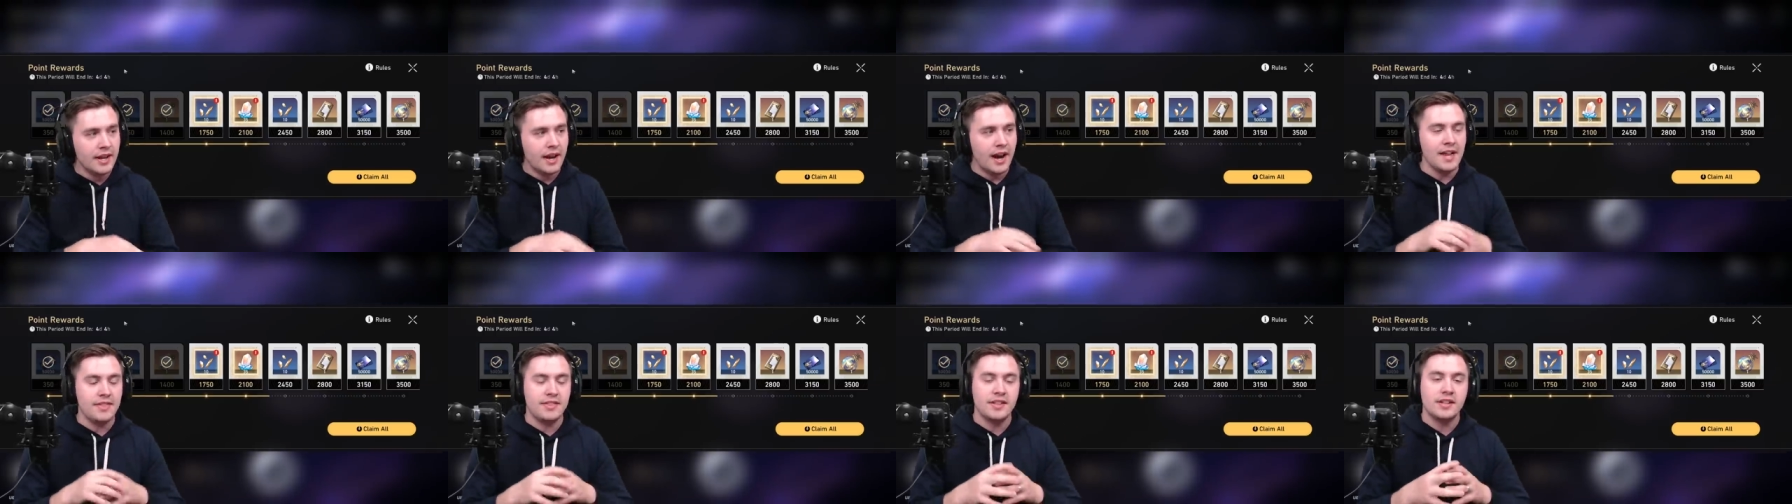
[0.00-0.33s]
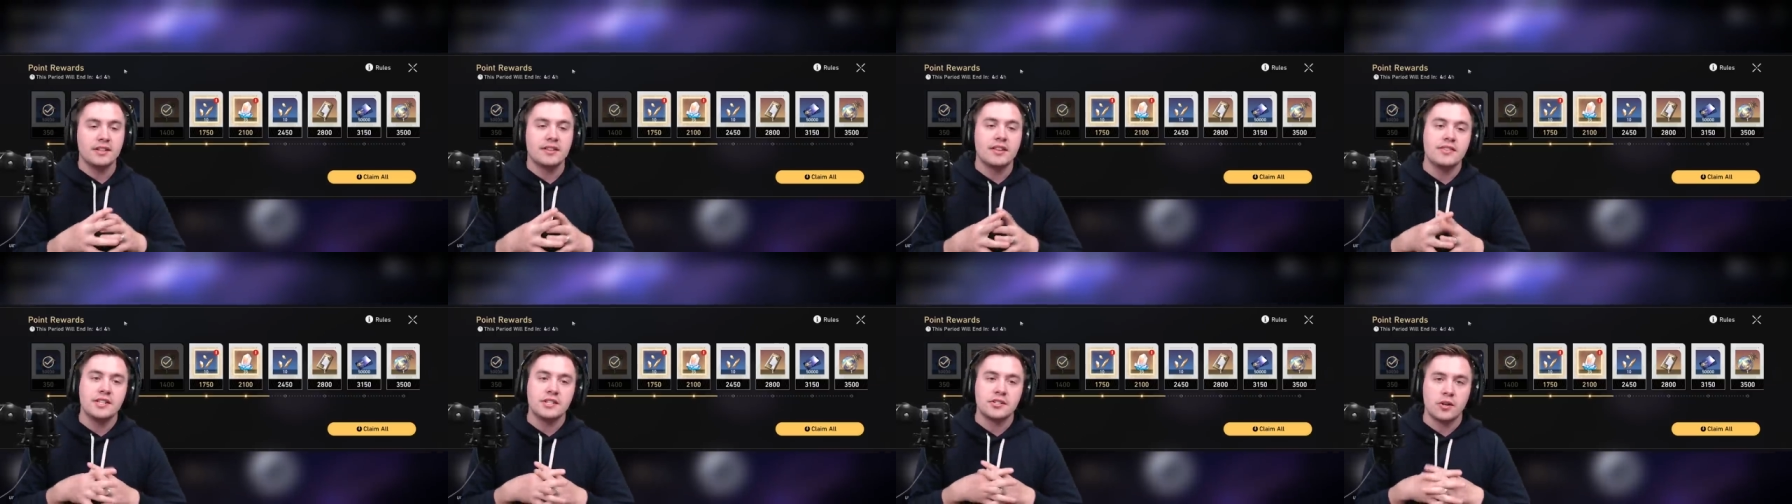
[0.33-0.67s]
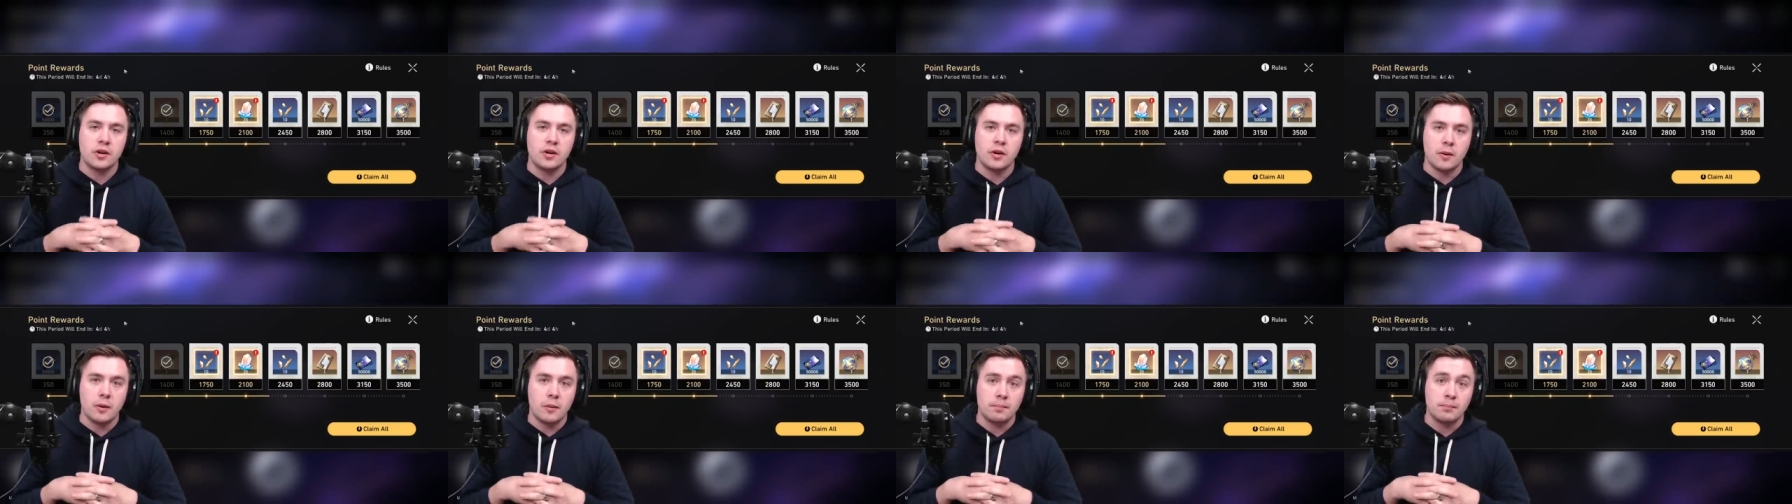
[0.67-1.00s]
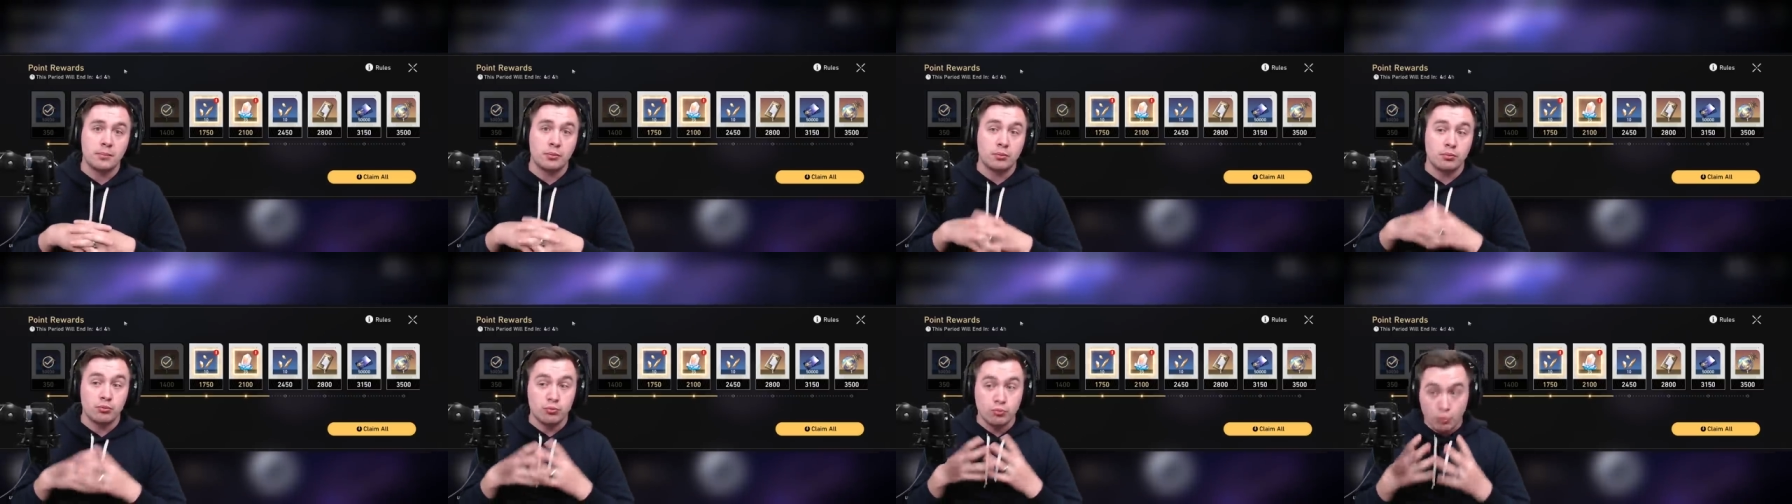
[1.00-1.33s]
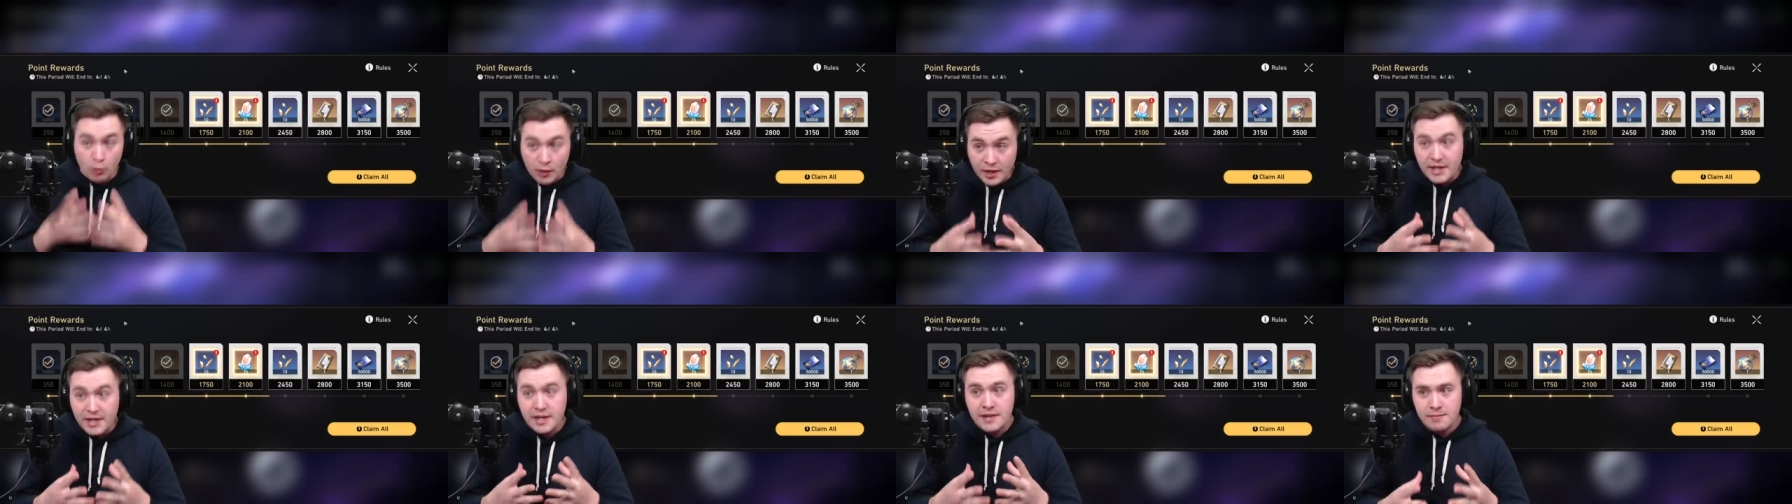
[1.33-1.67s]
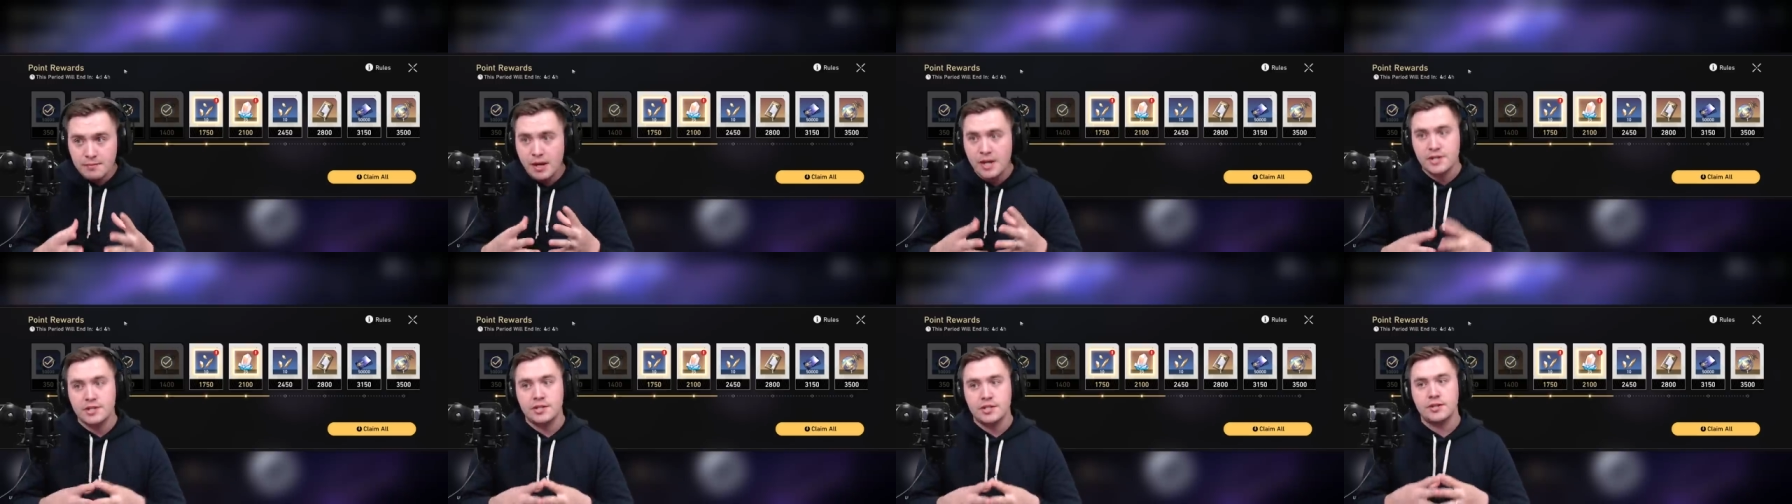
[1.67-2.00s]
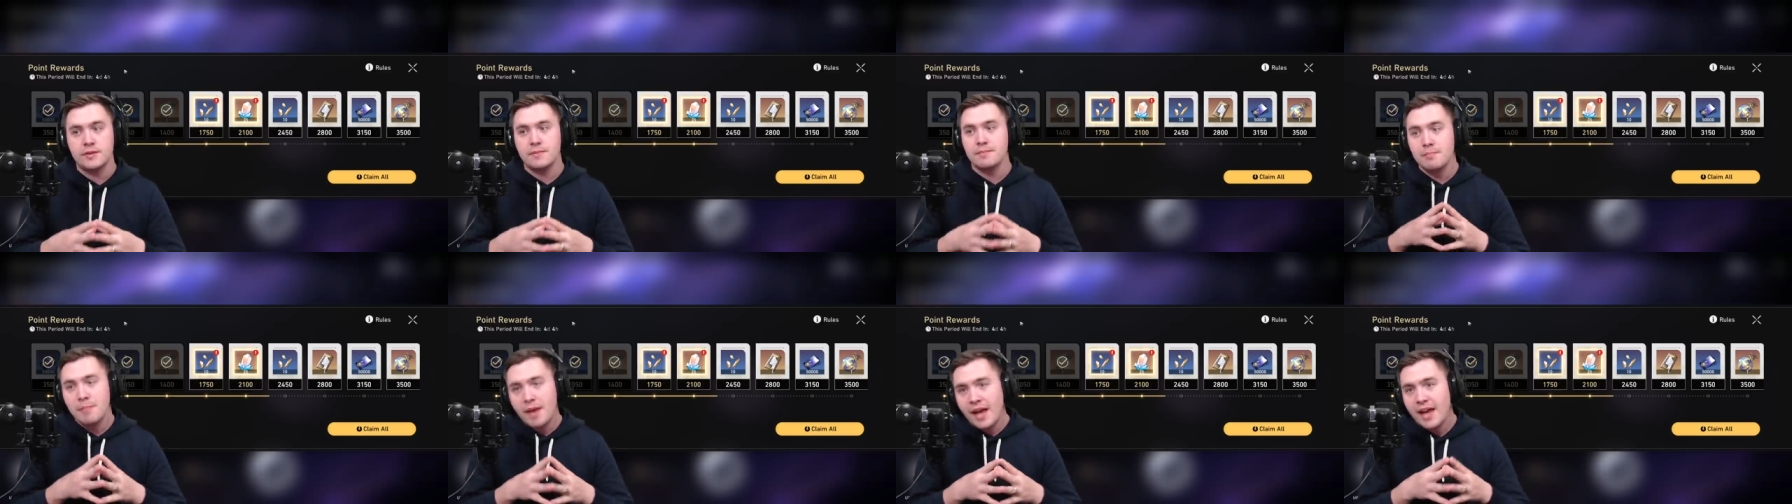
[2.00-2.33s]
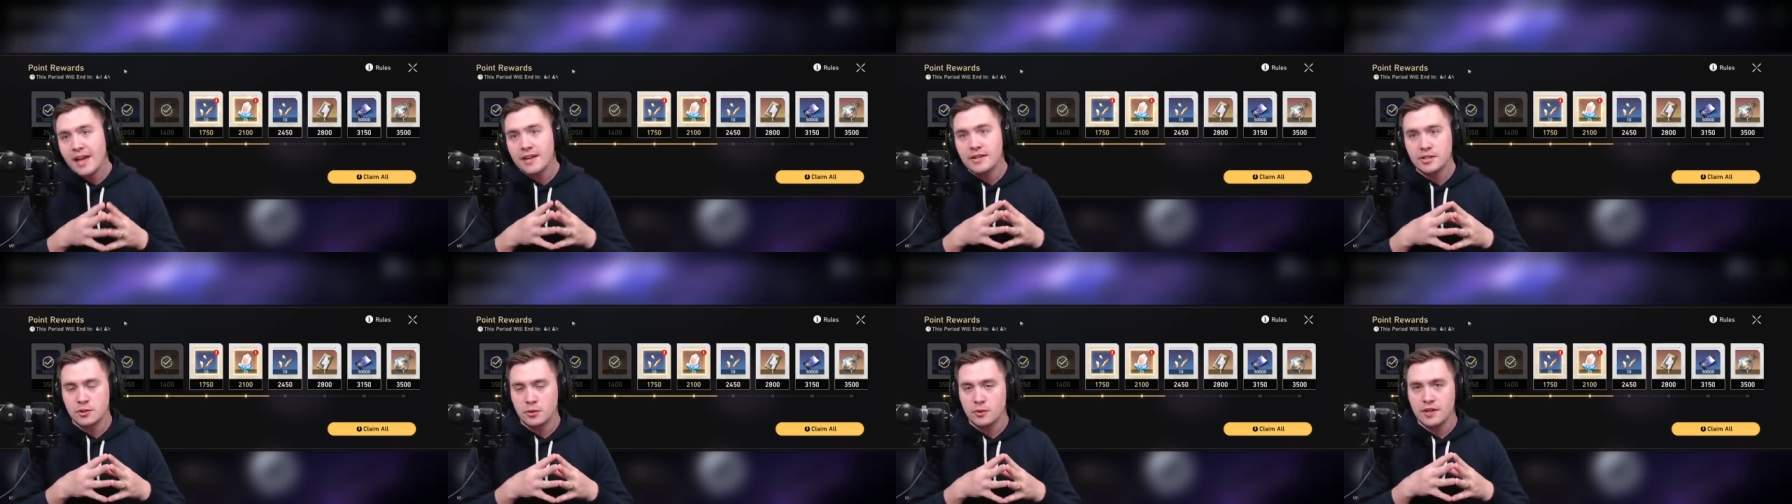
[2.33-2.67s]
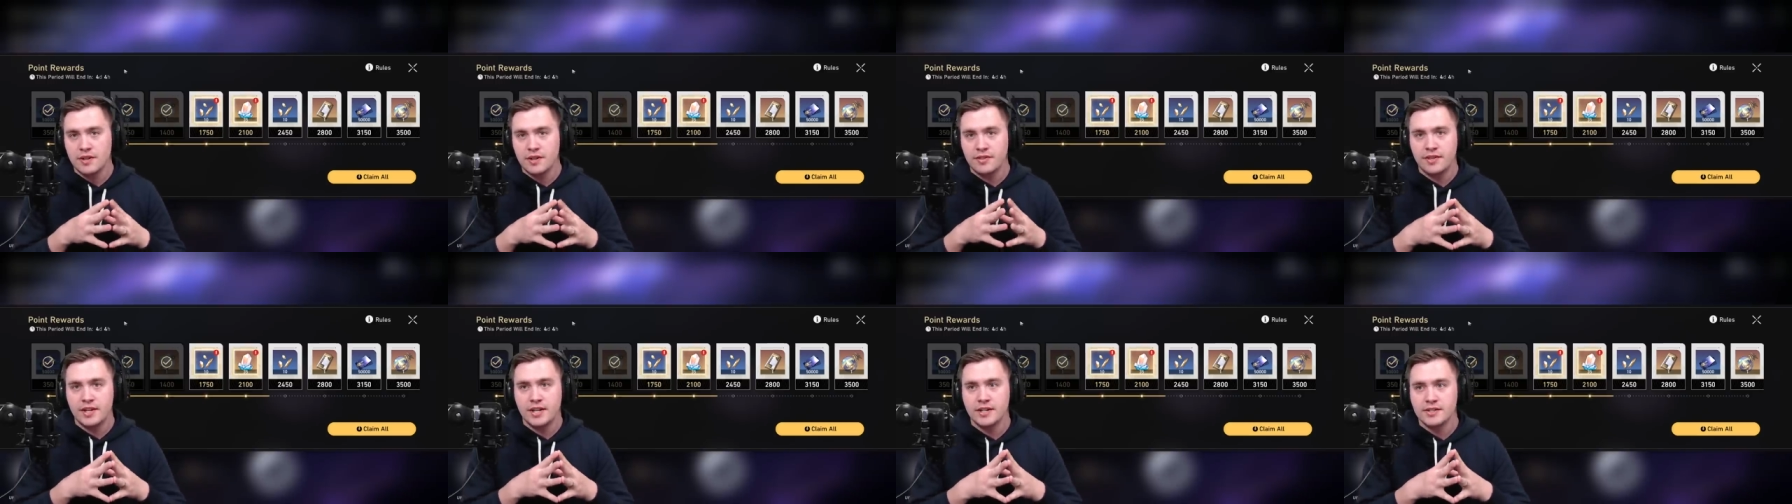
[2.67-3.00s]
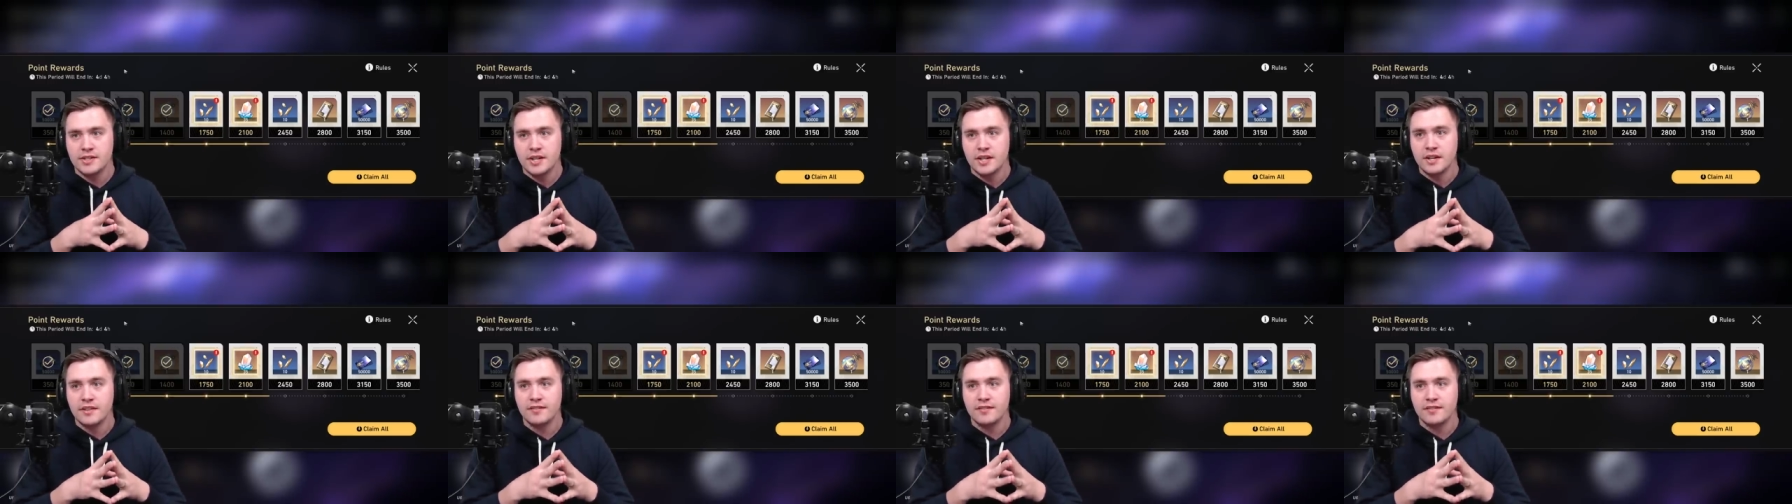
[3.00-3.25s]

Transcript: I think that these are pretty much mandatory things